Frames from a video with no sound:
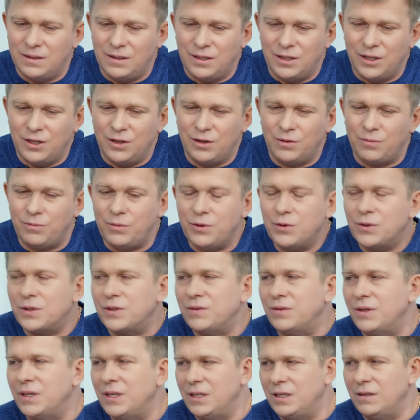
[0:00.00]
this dead
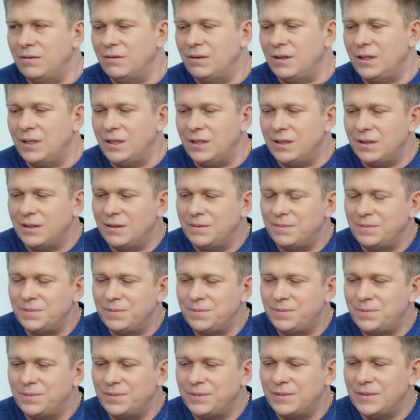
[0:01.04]
phenomenon
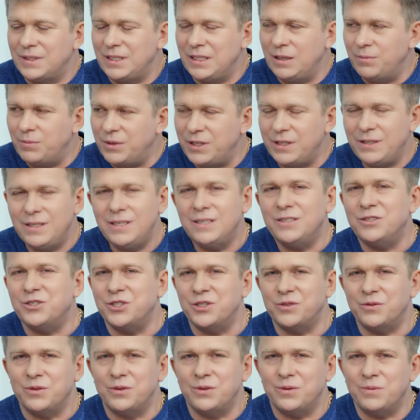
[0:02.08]
and come to
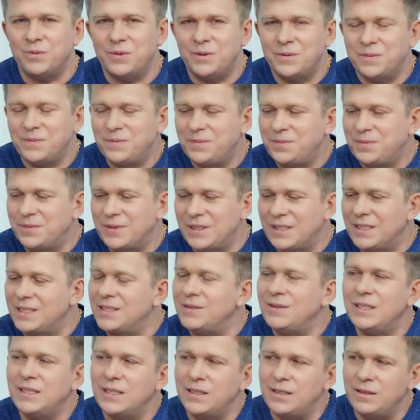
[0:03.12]
their life.
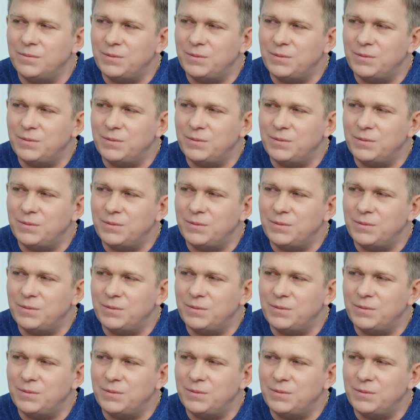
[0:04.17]
Isn't that